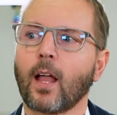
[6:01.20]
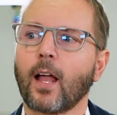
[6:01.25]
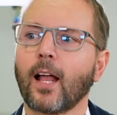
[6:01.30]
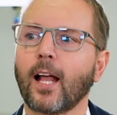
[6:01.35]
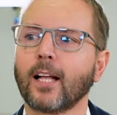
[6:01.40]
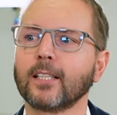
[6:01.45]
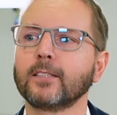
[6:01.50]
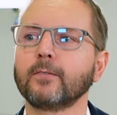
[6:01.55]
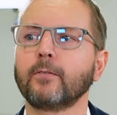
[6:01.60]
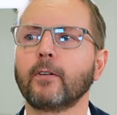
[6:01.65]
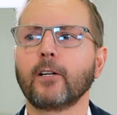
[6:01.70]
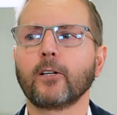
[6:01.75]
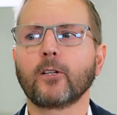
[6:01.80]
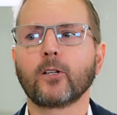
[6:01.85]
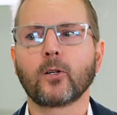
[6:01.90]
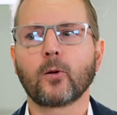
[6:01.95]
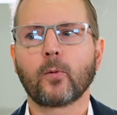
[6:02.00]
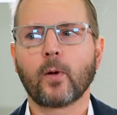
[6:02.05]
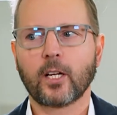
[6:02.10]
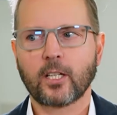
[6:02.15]
That's a very
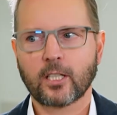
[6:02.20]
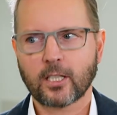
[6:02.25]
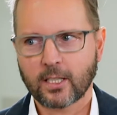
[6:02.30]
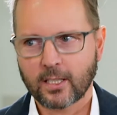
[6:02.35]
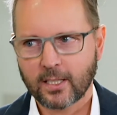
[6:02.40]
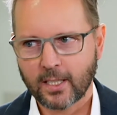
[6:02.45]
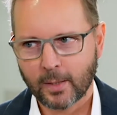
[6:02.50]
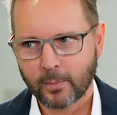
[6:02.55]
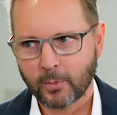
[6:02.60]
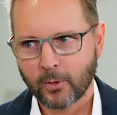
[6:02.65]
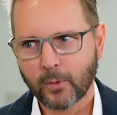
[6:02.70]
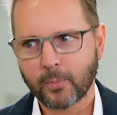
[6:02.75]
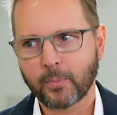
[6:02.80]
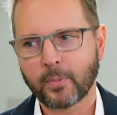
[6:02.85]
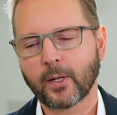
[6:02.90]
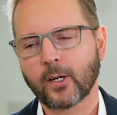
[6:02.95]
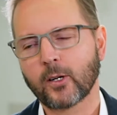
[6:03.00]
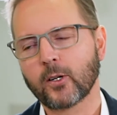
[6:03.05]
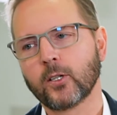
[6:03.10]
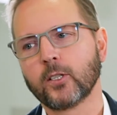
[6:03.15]
good question, Deborah,
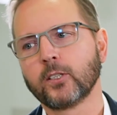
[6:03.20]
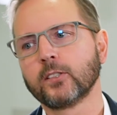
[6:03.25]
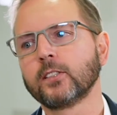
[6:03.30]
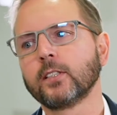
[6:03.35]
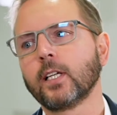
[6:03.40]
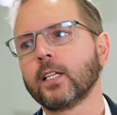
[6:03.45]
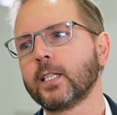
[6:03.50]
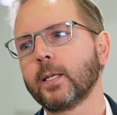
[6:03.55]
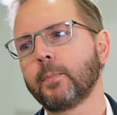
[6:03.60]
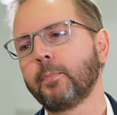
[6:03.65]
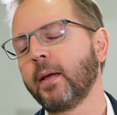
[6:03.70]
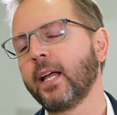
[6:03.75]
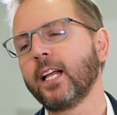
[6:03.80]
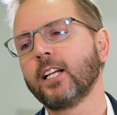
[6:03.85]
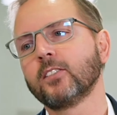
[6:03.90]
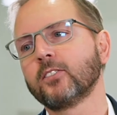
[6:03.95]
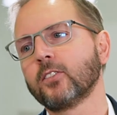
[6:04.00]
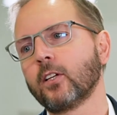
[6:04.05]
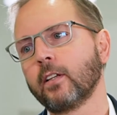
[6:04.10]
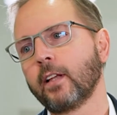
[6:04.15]
because it
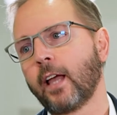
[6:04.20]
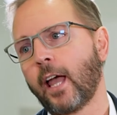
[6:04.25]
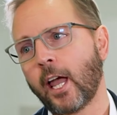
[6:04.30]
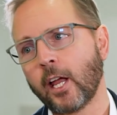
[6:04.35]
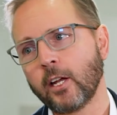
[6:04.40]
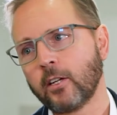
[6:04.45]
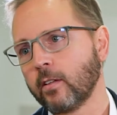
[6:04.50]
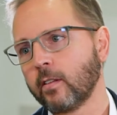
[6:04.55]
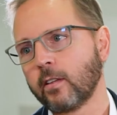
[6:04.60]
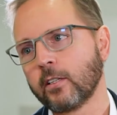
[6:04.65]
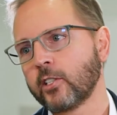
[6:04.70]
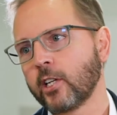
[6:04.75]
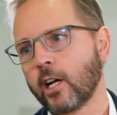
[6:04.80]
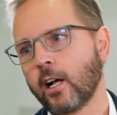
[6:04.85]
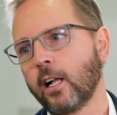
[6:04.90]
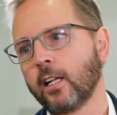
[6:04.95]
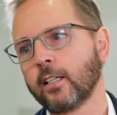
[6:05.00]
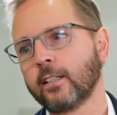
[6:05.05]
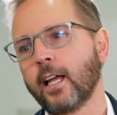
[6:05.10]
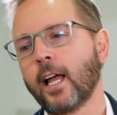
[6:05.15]
depends on the age of the
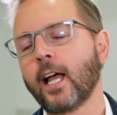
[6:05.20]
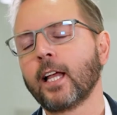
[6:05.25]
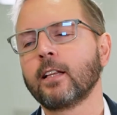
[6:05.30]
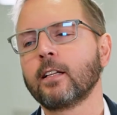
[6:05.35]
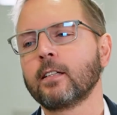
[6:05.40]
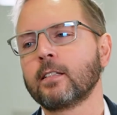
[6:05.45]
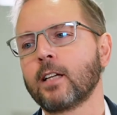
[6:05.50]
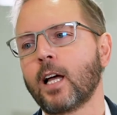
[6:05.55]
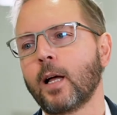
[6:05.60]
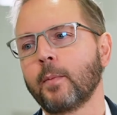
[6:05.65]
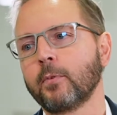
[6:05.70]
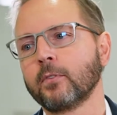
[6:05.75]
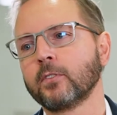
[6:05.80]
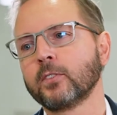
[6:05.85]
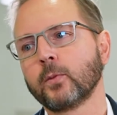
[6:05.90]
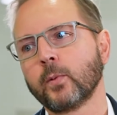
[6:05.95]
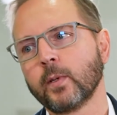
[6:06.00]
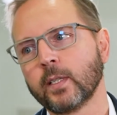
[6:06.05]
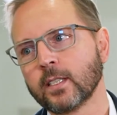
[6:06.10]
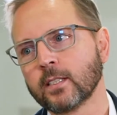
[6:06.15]
child and the type of
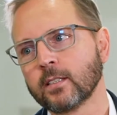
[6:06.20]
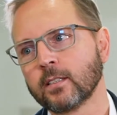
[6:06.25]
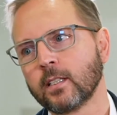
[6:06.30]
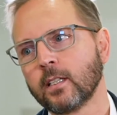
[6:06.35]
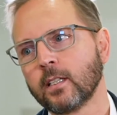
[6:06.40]
squint.